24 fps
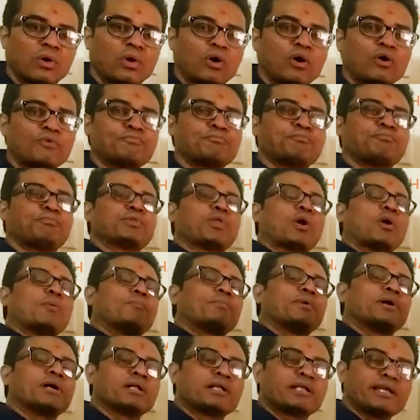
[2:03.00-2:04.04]
of
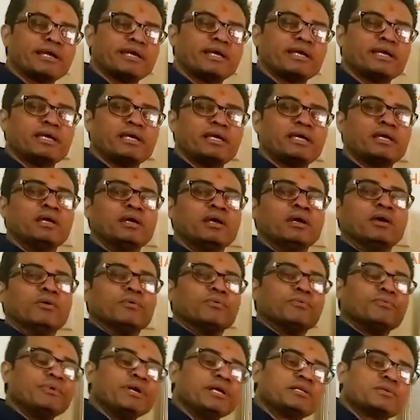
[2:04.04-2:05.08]
property
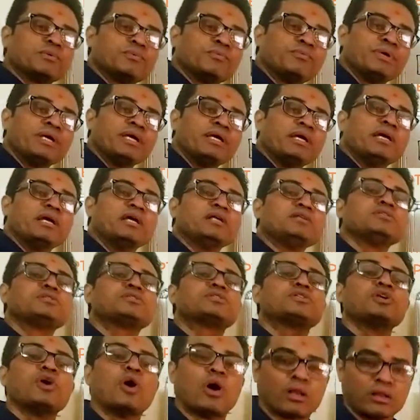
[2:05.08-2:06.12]
which we
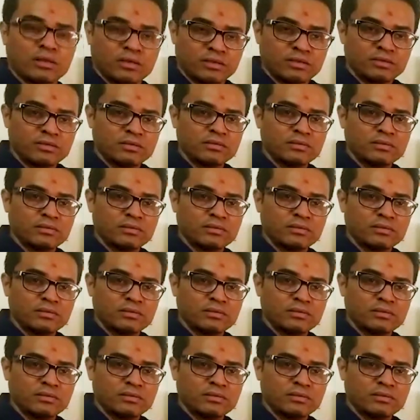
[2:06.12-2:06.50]
insure.